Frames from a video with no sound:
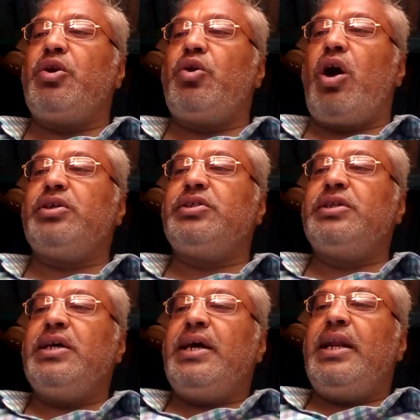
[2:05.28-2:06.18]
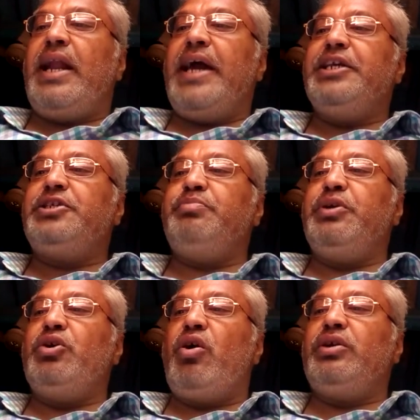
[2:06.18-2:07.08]
rocks lies
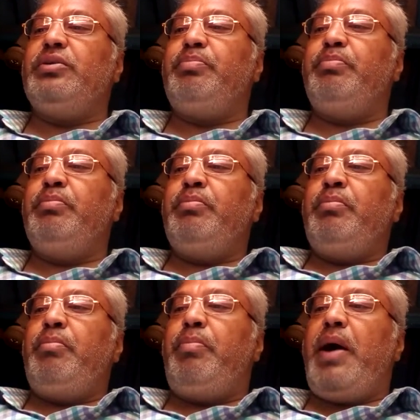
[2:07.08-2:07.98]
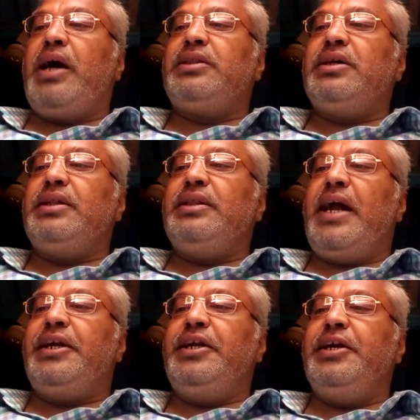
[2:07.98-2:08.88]
beyond the path
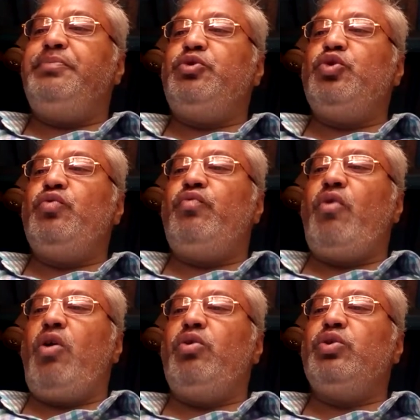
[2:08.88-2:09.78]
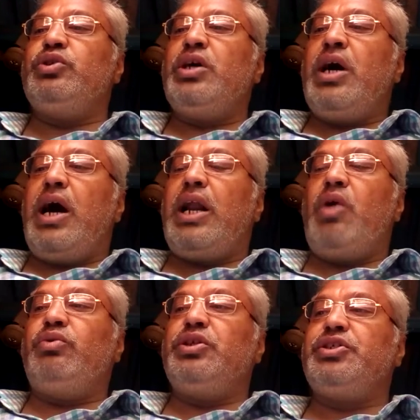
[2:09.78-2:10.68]
that Neptune follows
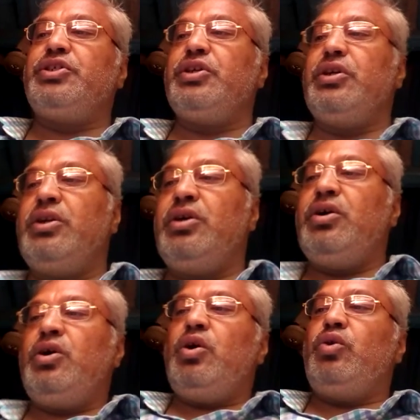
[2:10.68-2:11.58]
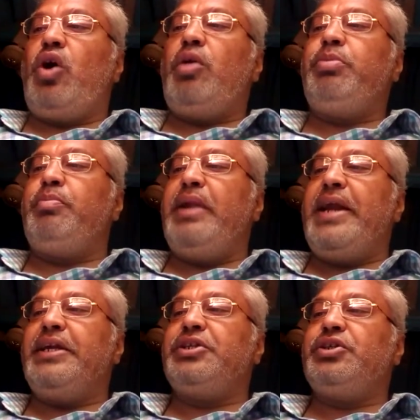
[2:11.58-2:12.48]
around the Sun. Dwarf
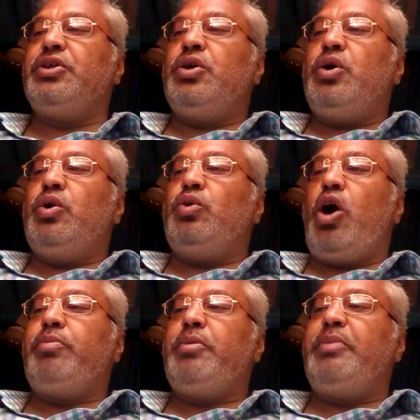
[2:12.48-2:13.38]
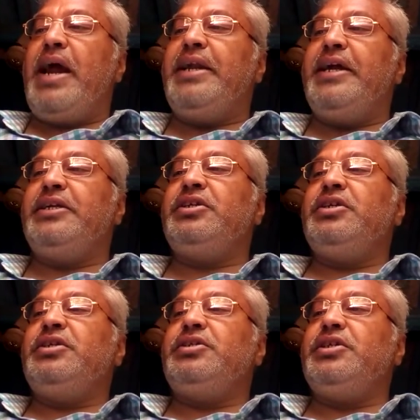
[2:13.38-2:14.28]
planets. Dwarf planets
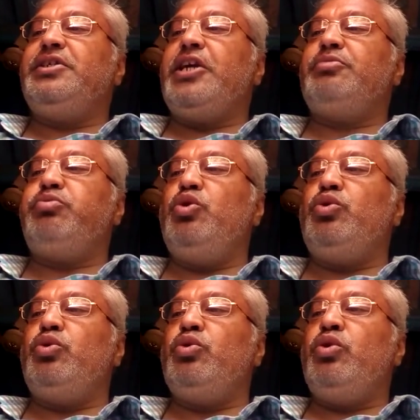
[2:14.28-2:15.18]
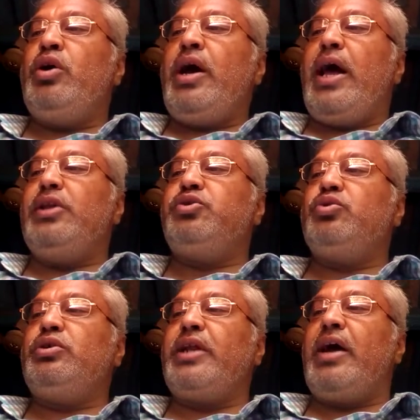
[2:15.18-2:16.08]
such as Pluto
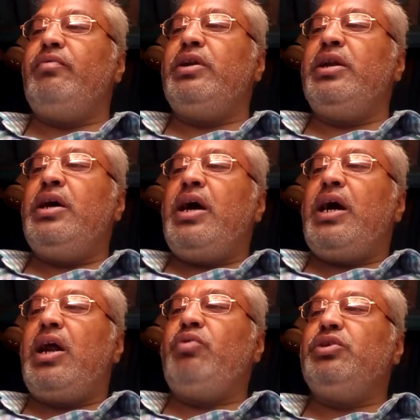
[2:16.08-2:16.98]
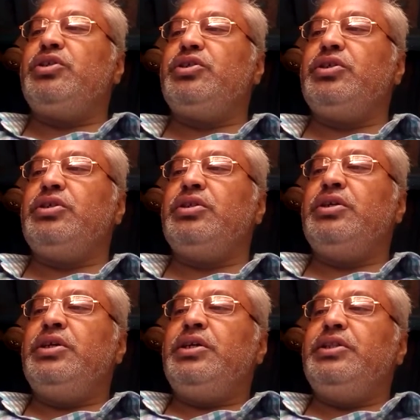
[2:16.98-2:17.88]
also travel around the Sun.
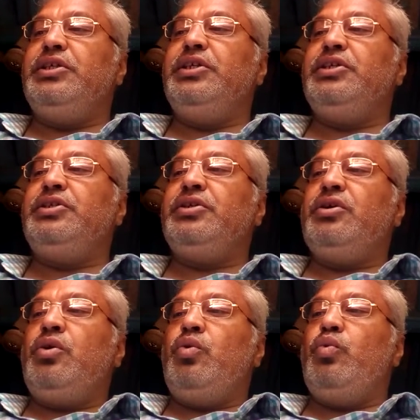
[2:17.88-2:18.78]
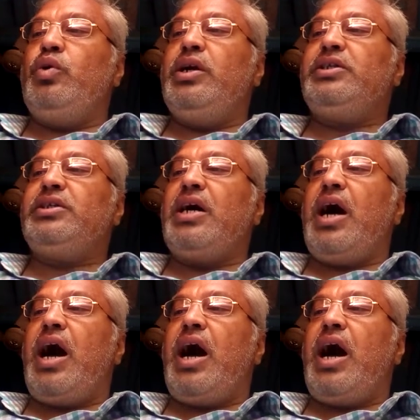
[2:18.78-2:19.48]
These worlds